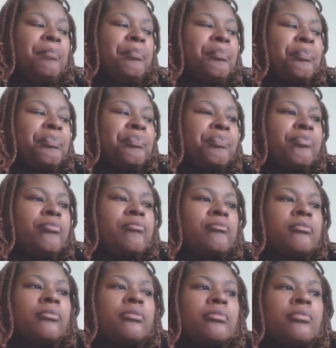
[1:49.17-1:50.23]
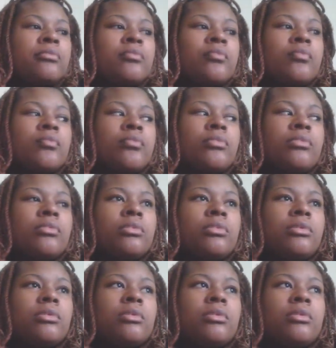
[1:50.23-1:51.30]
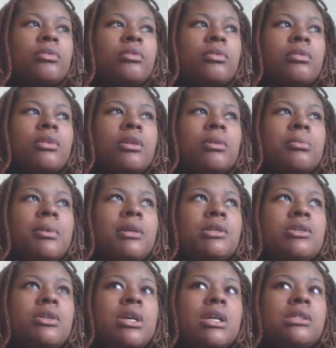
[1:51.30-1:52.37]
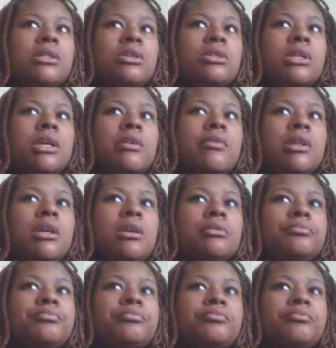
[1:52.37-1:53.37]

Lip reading: Nobody speaks.